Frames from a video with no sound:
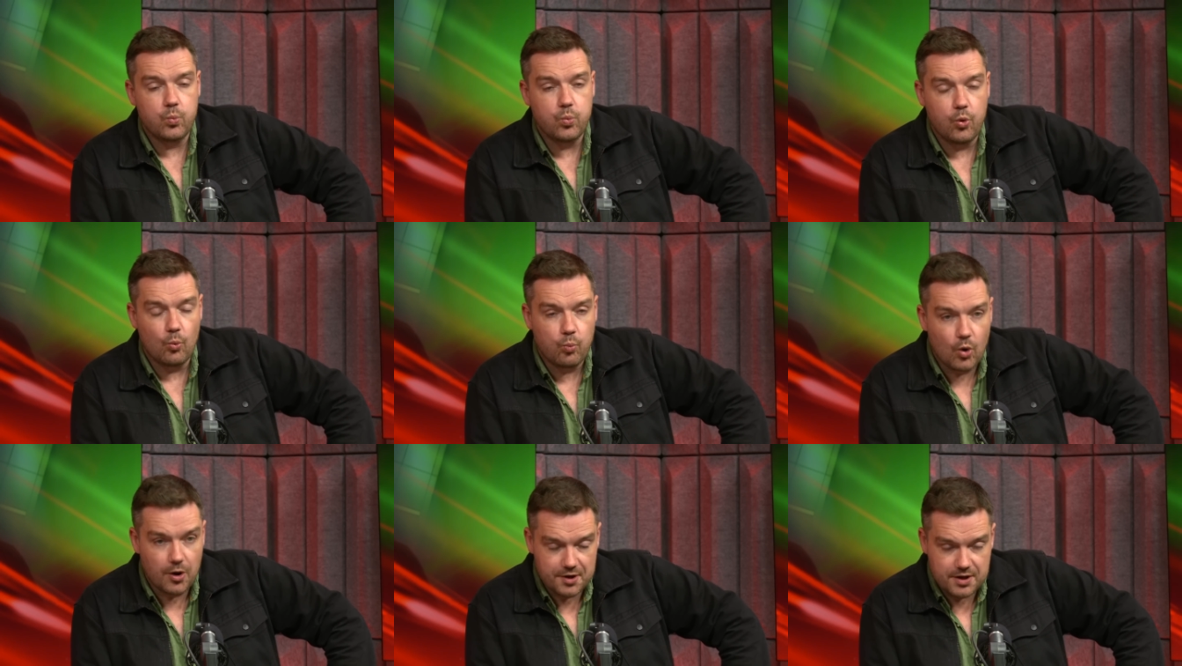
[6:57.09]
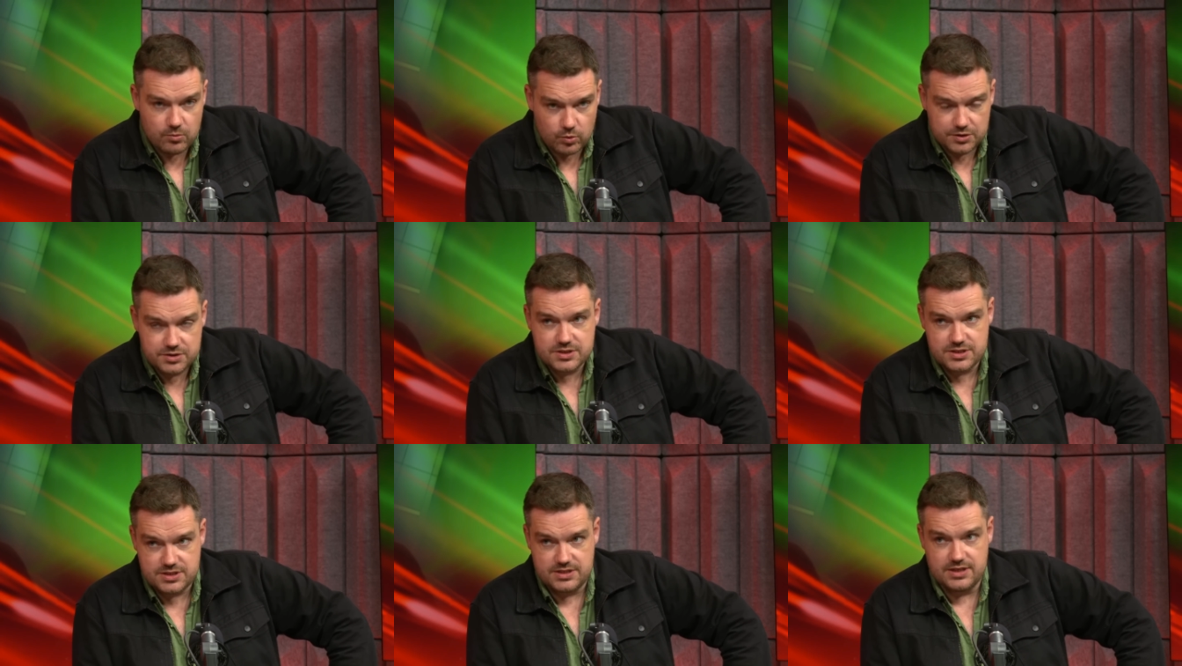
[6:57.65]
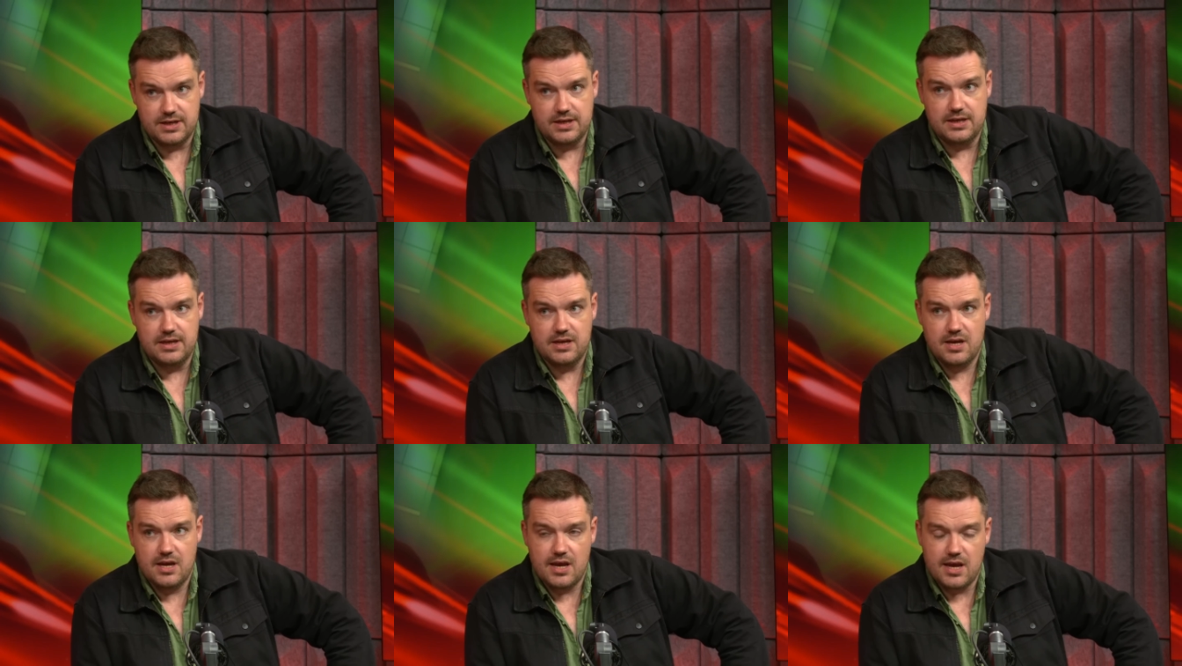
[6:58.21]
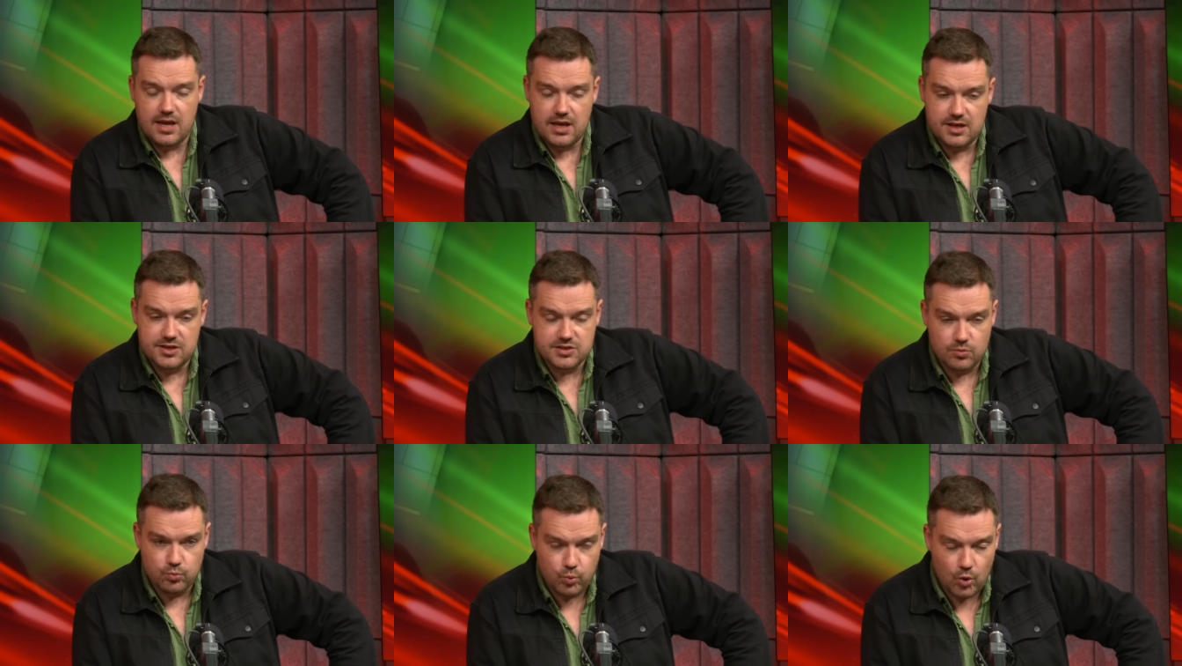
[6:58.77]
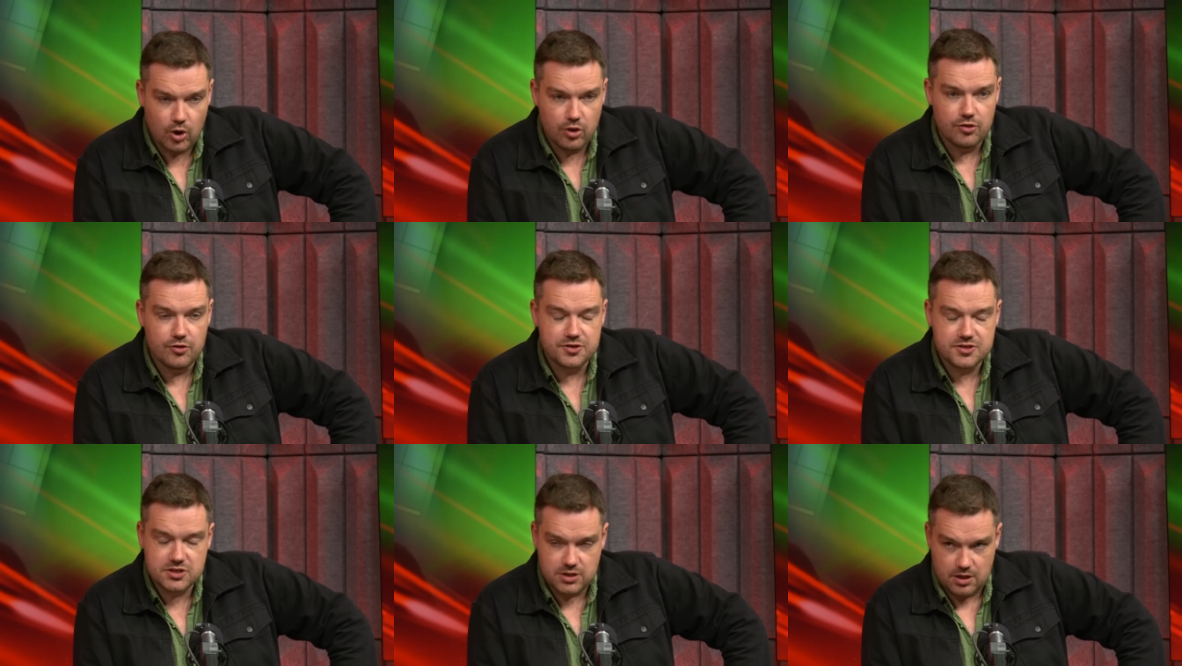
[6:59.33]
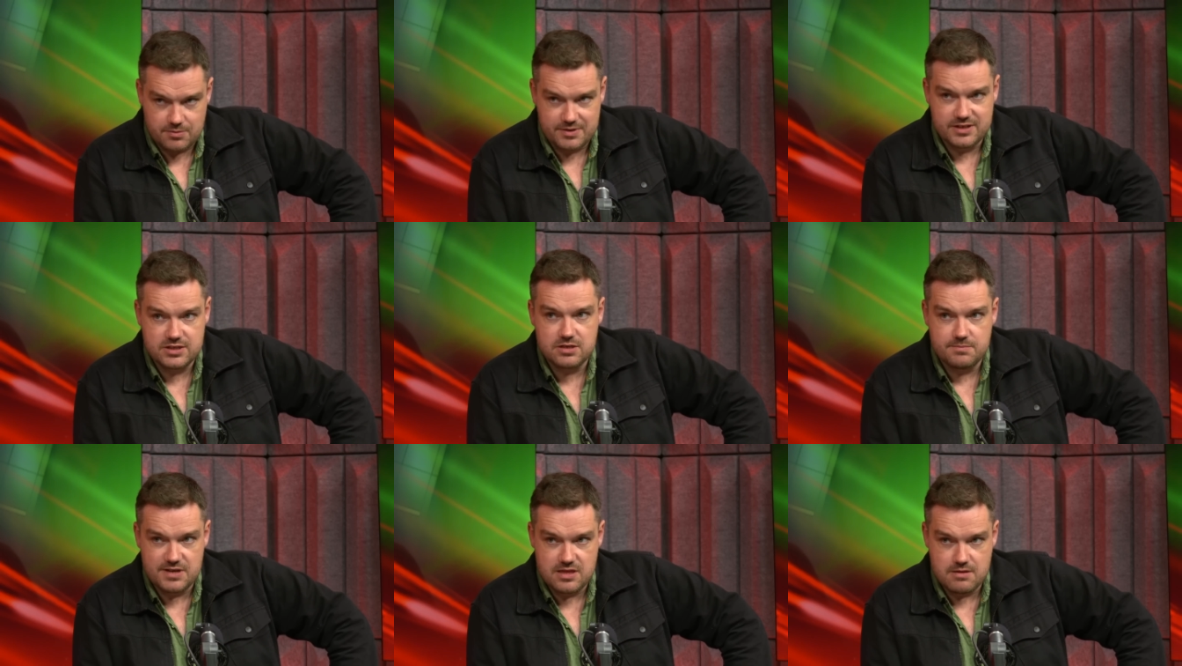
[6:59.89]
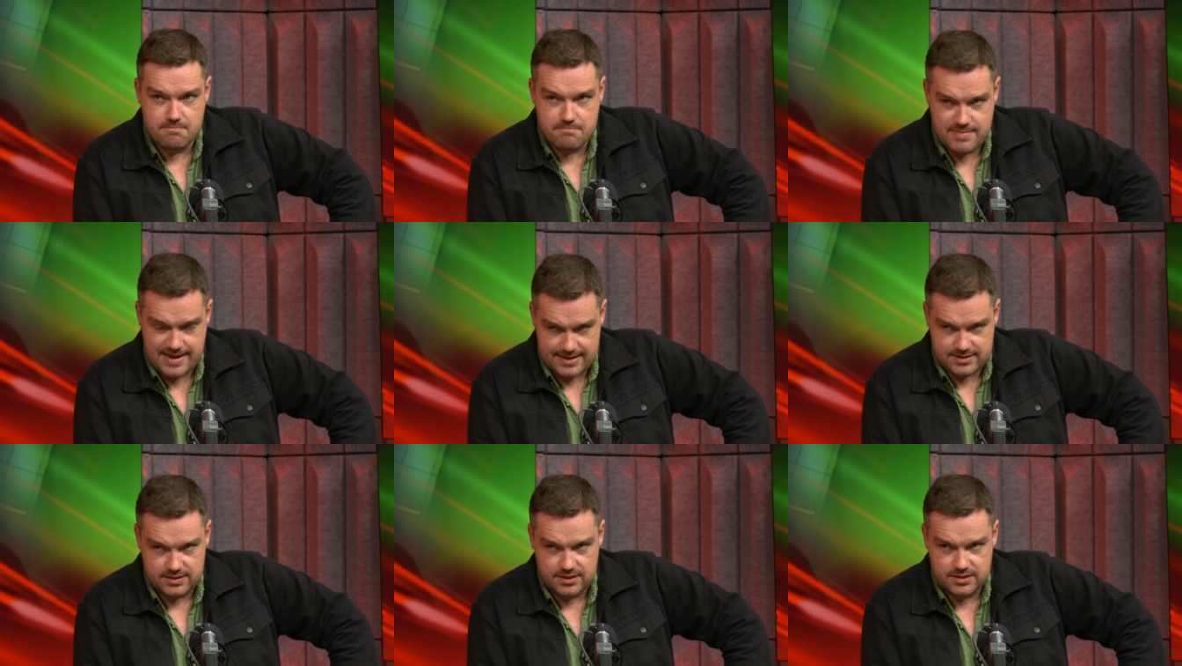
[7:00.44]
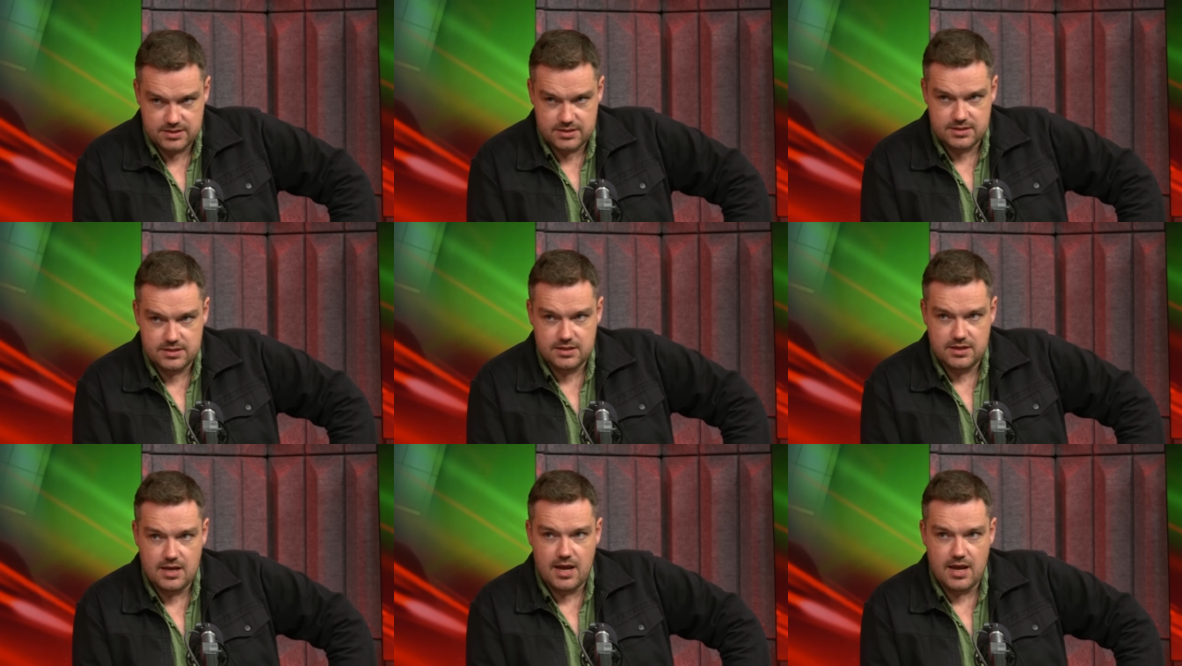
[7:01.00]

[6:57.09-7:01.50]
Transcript: The one I want to see is the one that's going to be the maddest.